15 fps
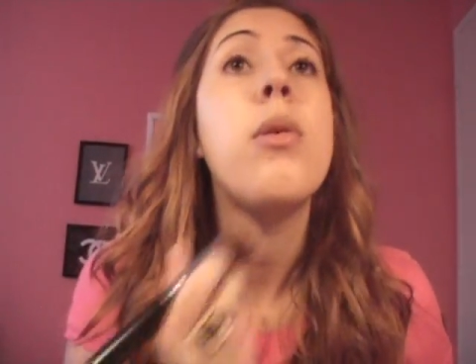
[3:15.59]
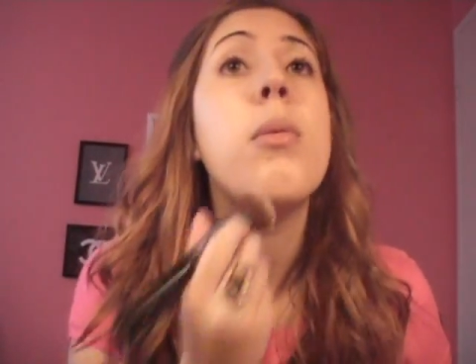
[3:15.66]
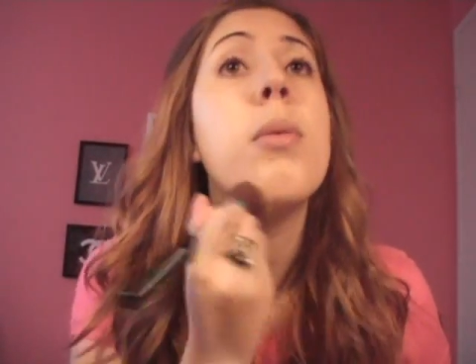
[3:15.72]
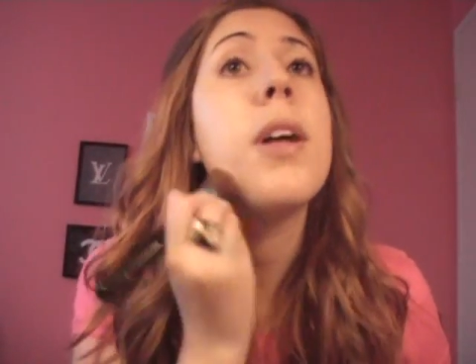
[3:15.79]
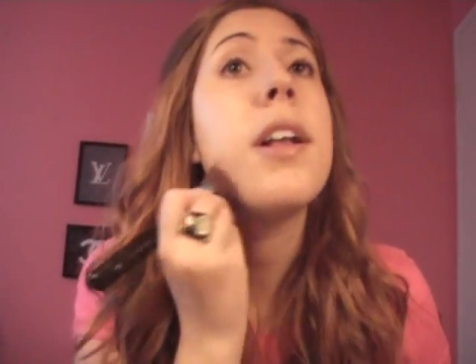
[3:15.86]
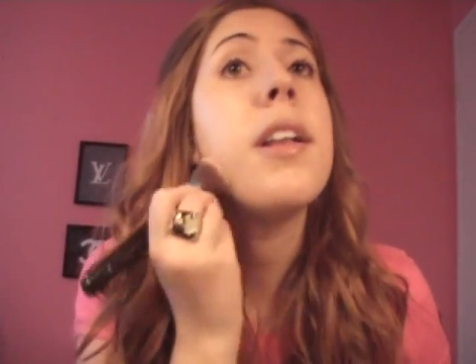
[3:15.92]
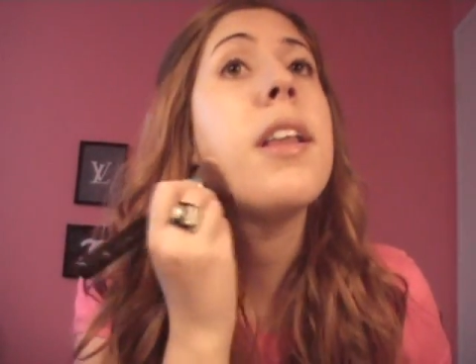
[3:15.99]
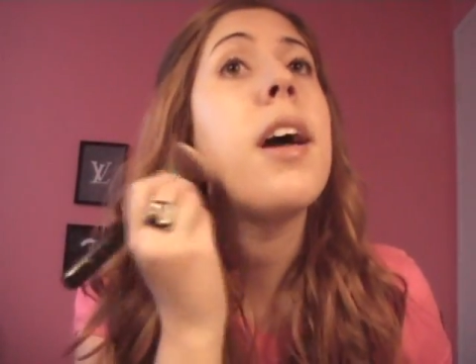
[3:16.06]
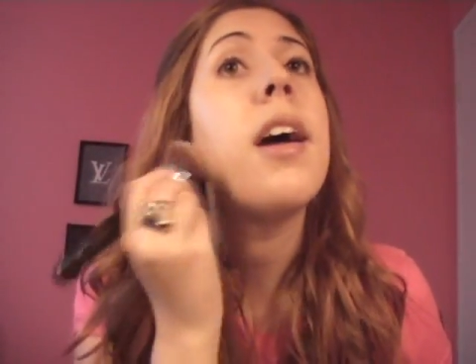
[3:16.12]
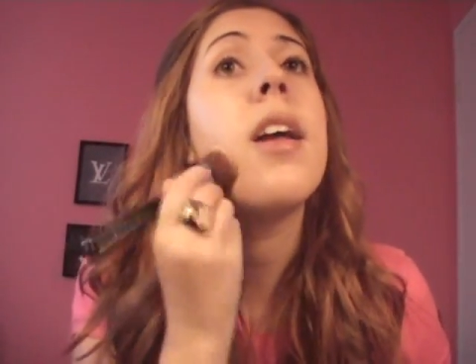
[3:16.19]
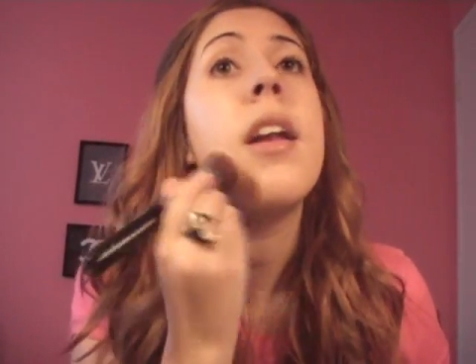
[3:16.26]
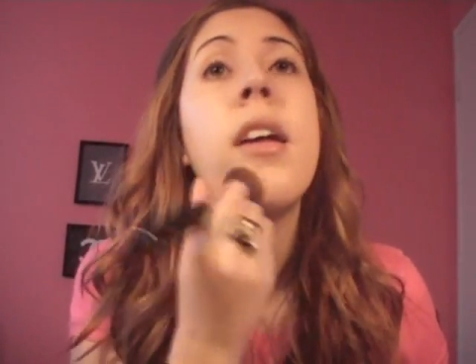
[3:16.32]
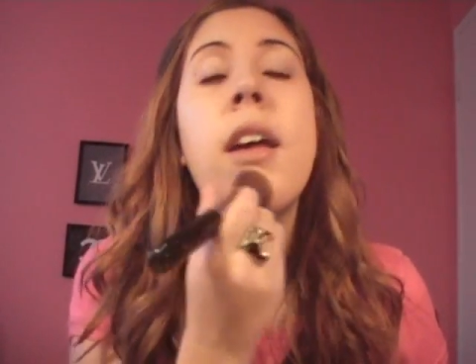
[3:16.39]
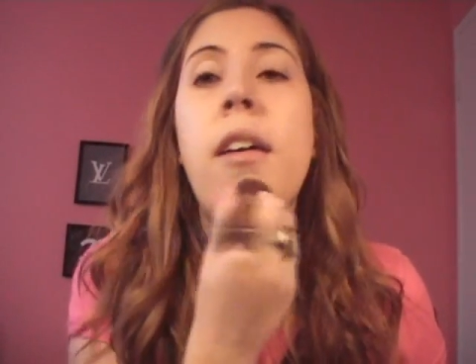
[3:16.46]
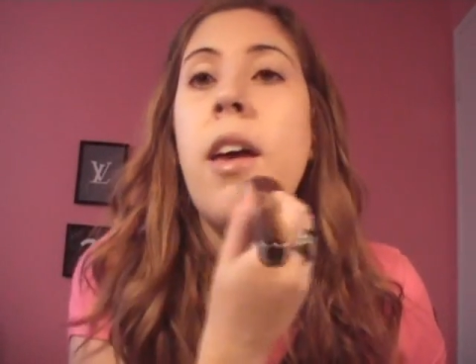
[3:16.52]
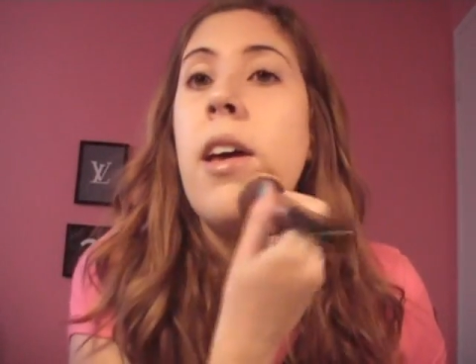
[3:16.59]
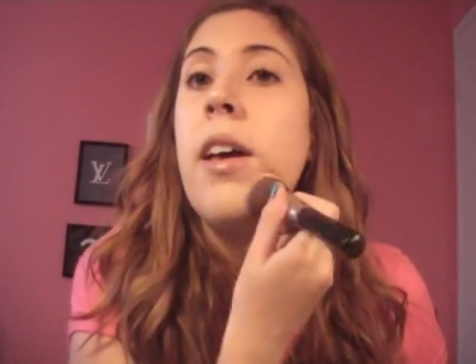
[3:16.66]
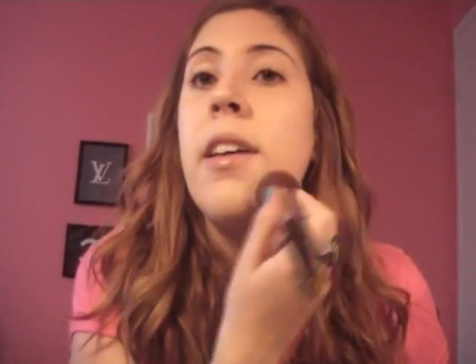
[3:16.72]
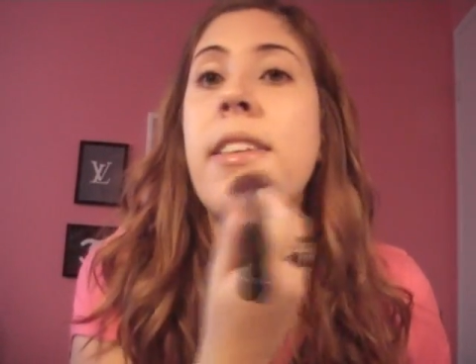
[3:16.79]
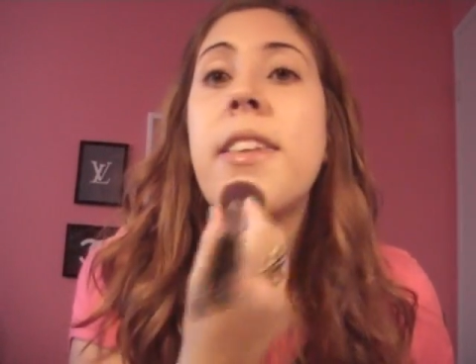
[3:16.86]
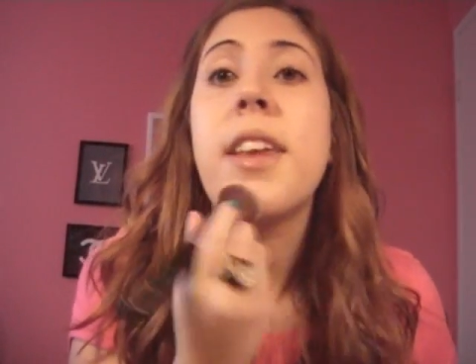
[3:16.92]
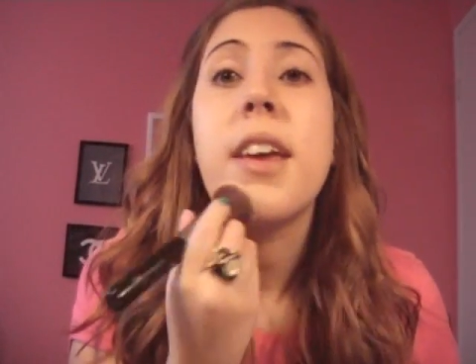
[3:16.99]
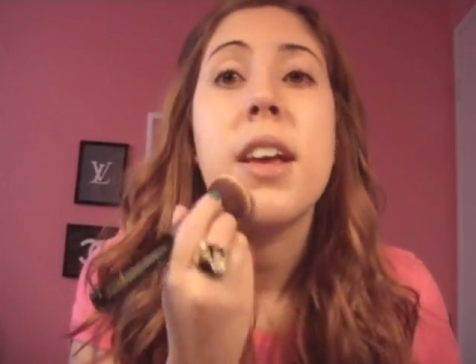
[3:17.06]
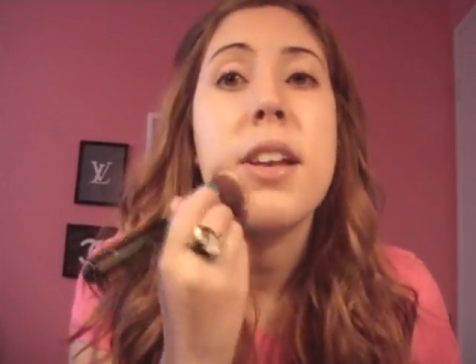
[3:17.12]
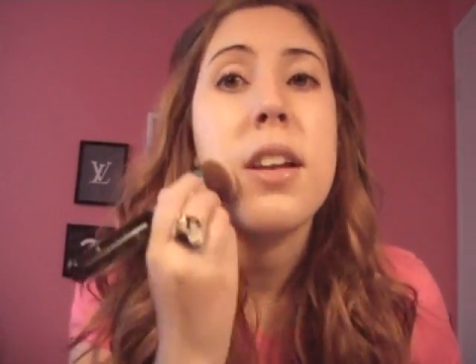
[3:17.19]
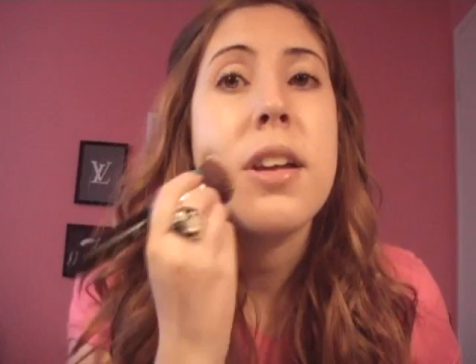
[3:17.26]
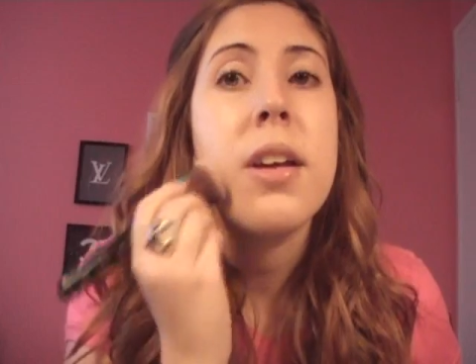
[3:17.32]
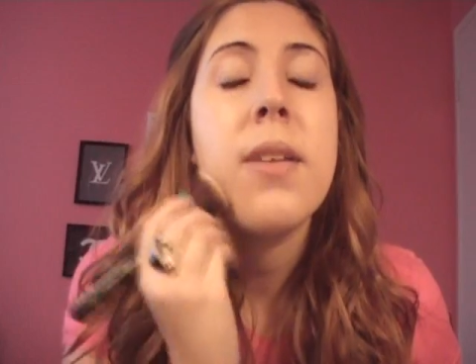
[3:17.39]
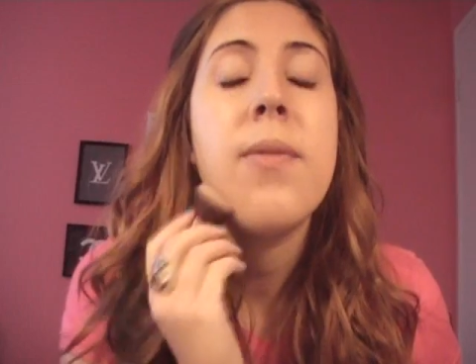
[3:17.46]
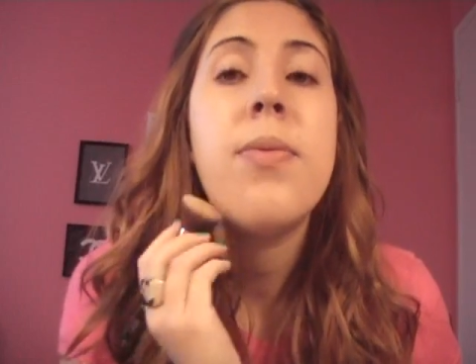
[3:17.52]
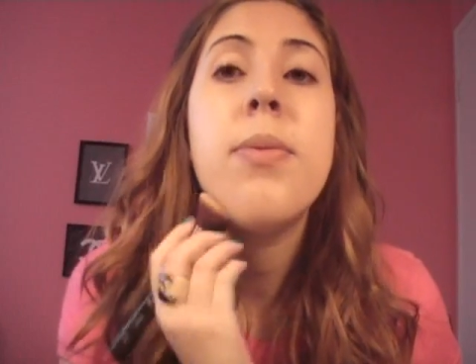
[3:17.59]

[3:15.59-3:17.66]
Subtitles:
to blend that skin,